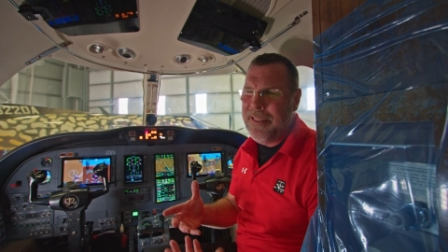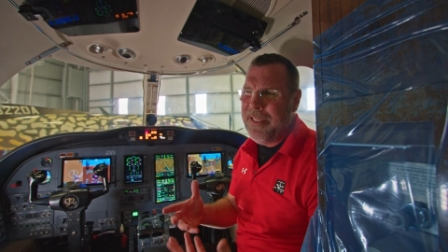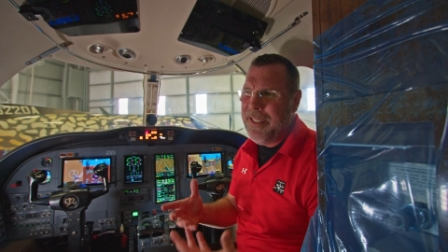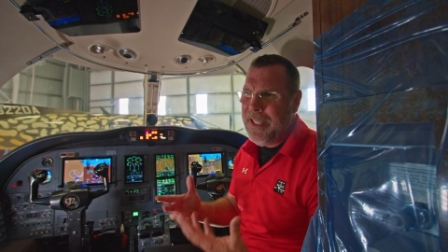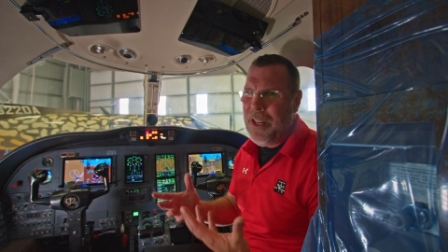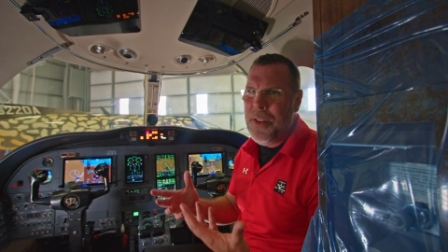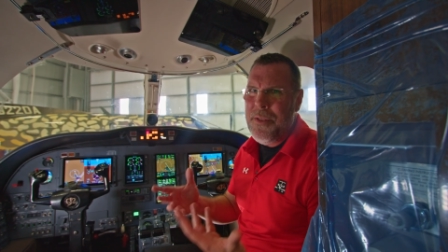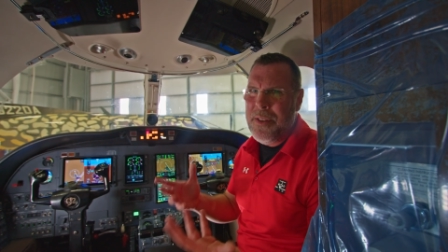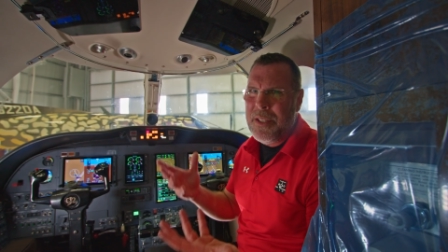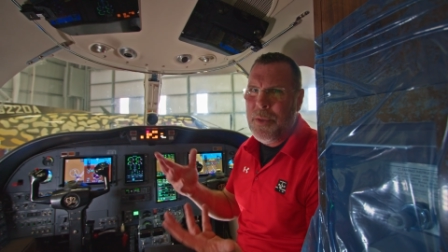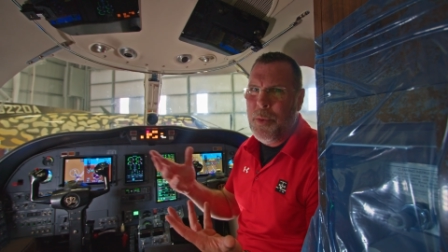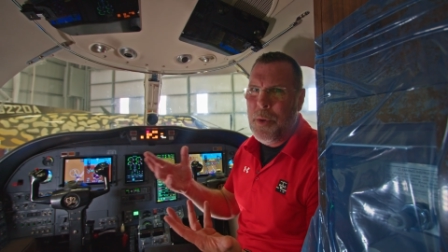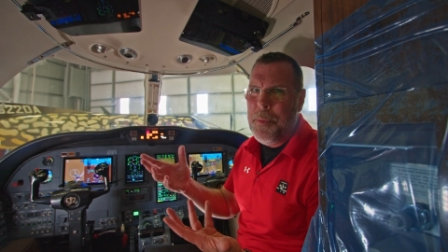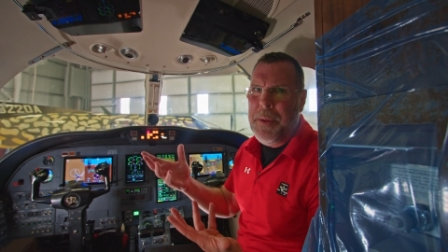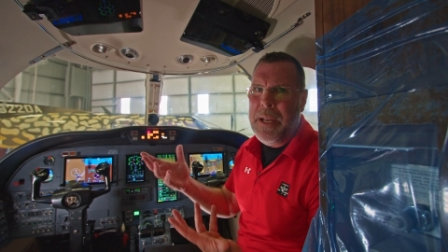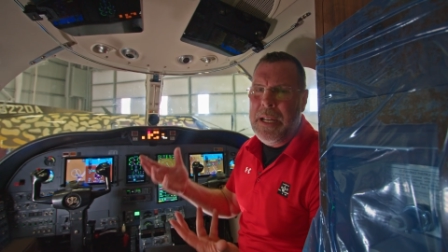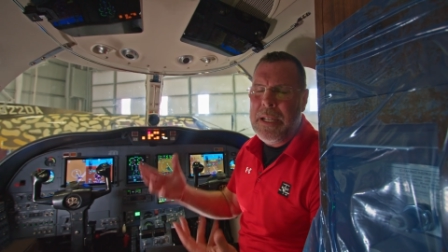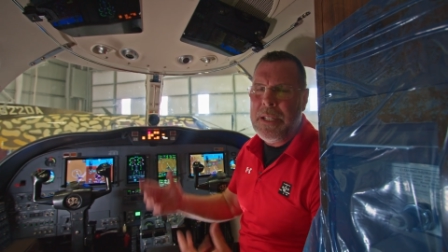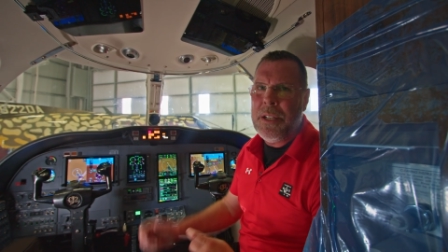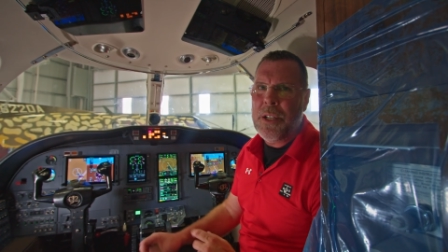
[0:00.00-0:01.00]
Now, this would
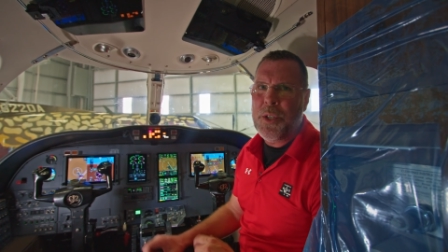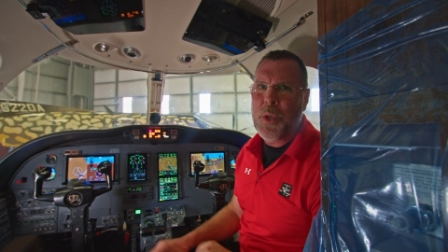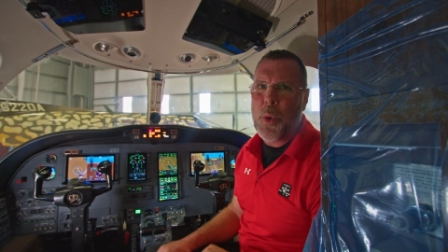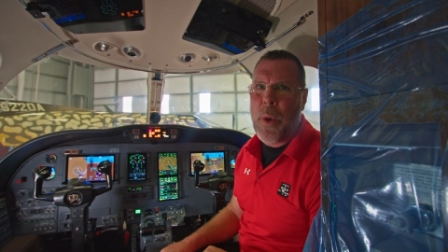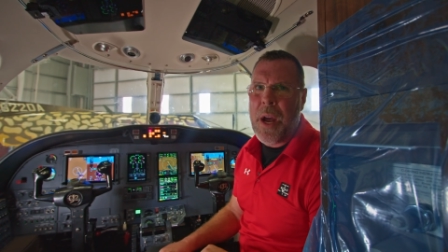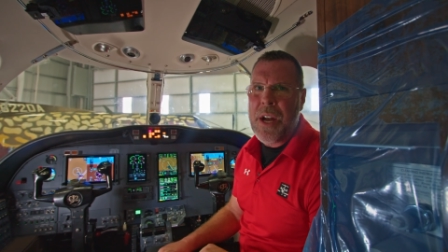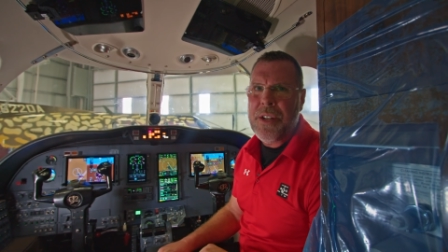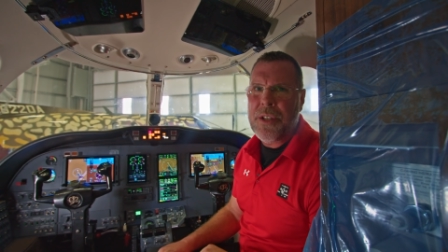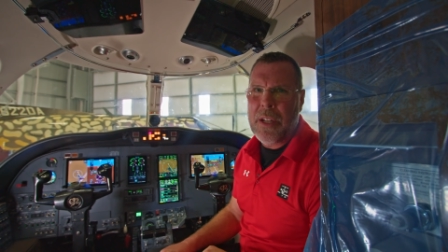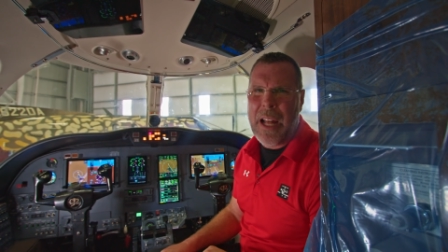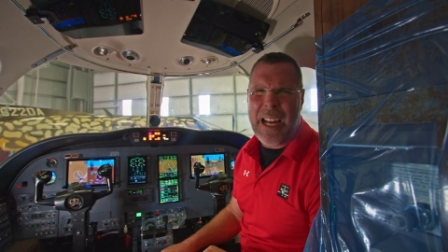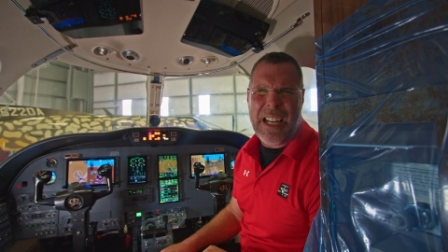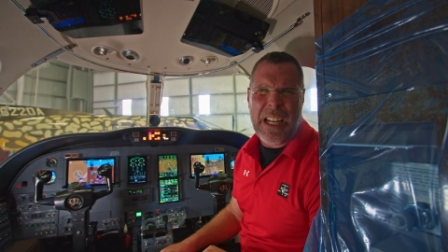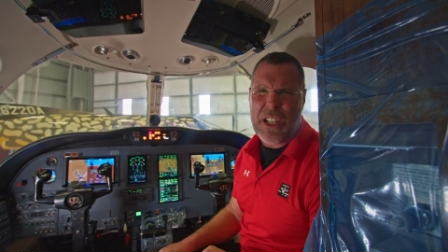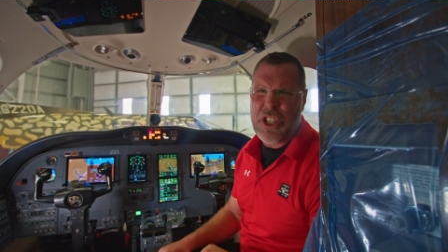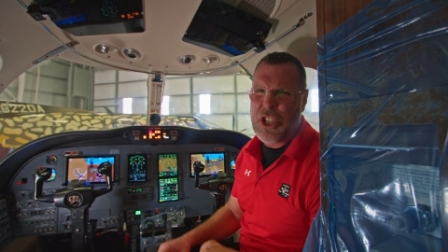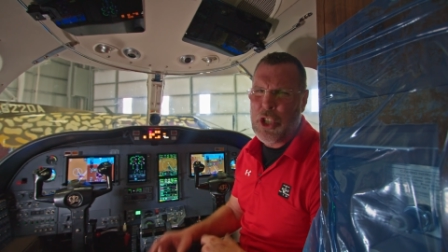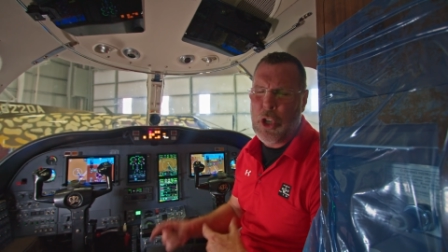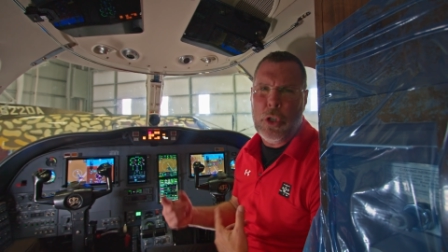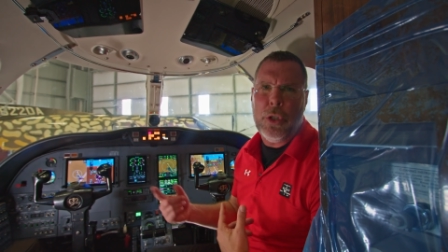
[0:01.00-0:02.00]
be a situation like a
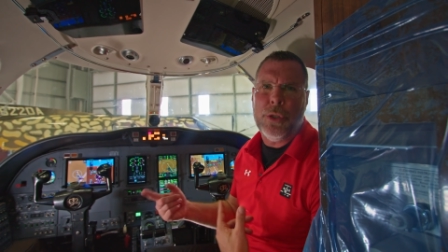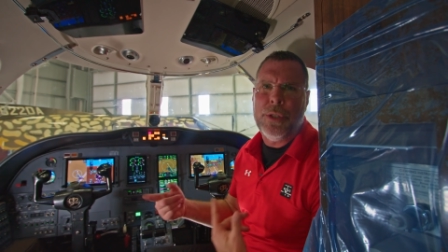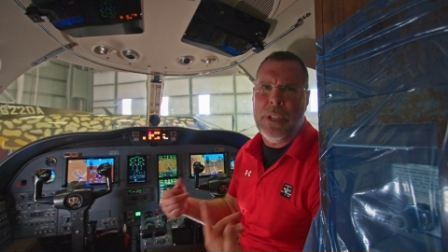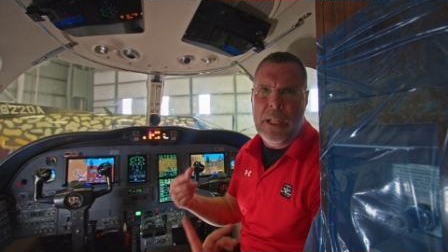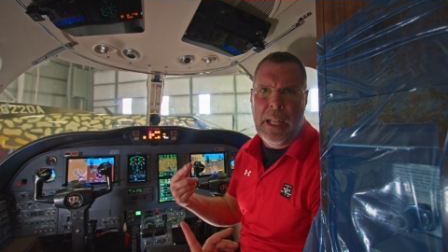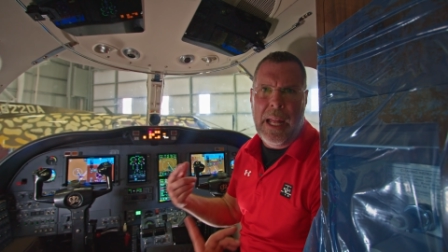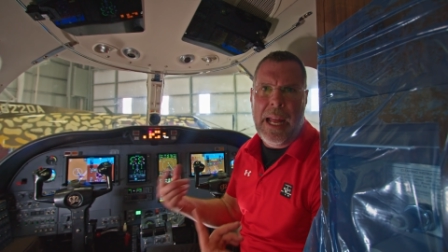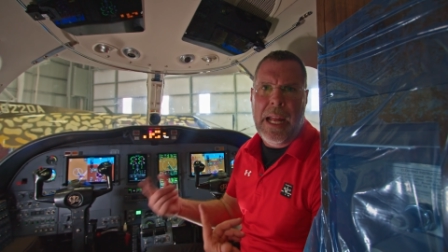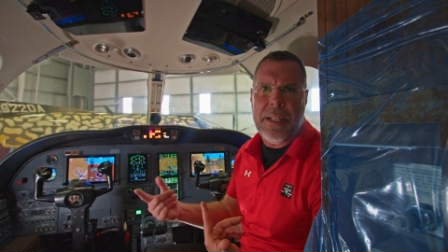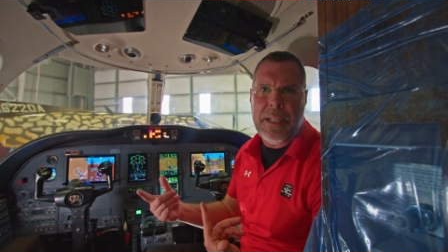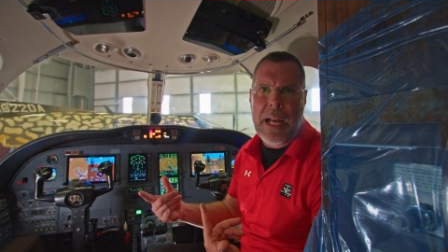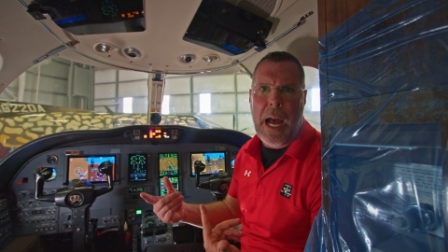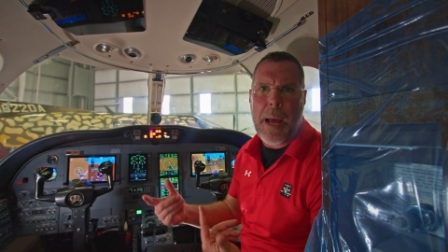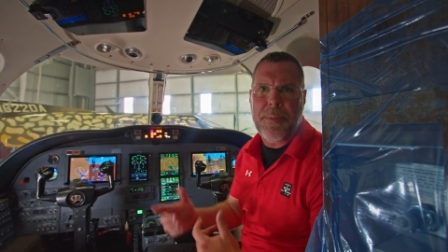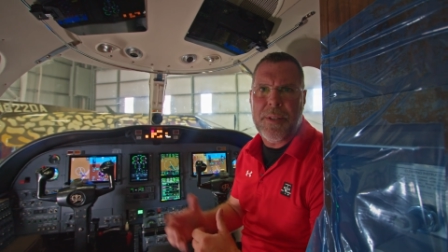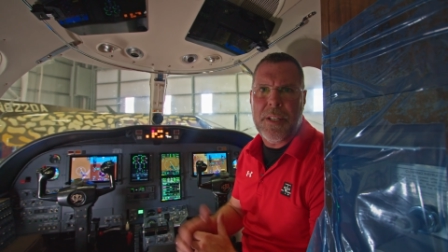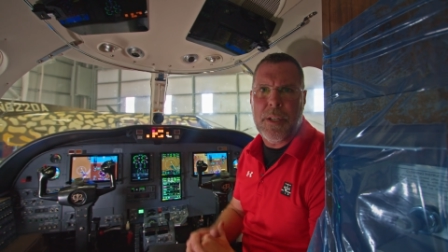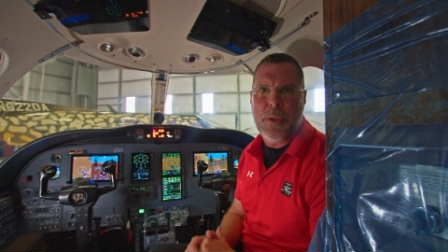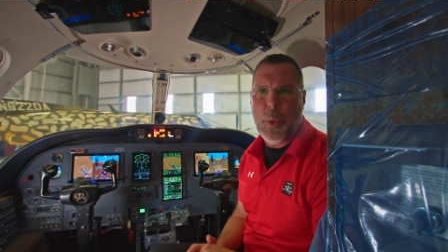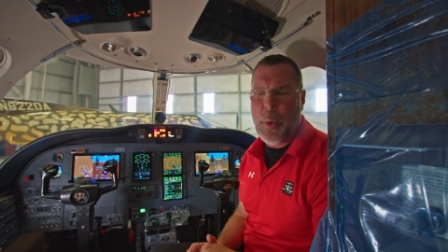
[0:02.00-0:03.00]
circle to land type
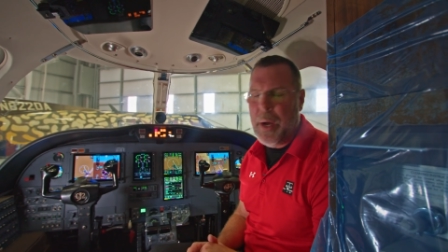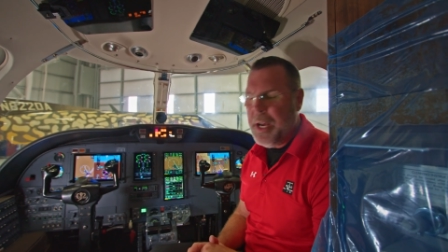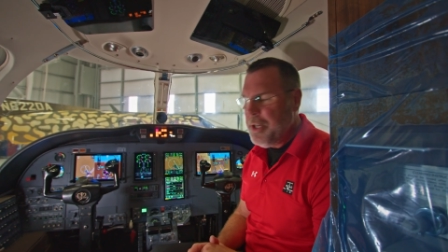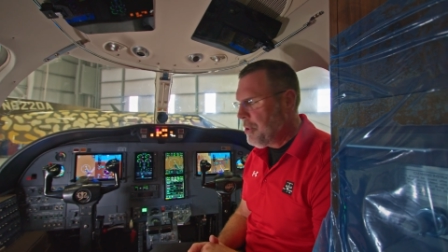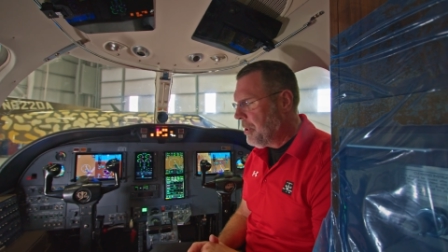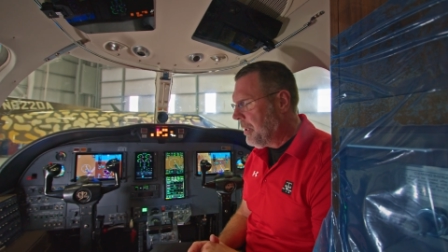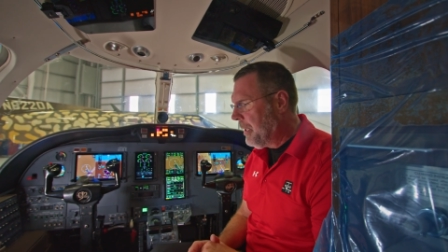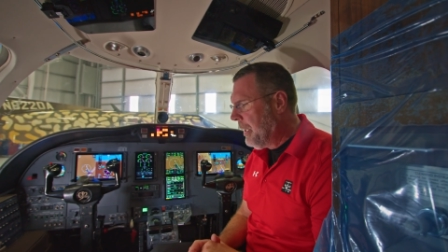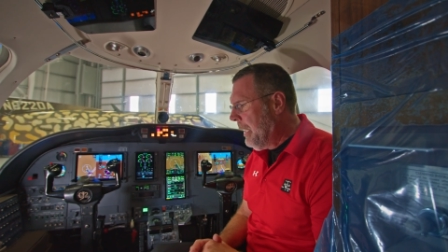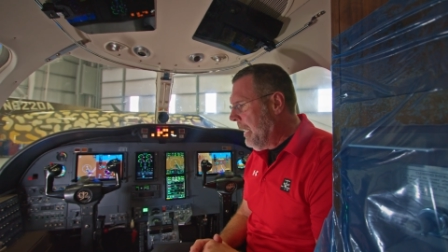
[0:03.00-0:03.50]
situation.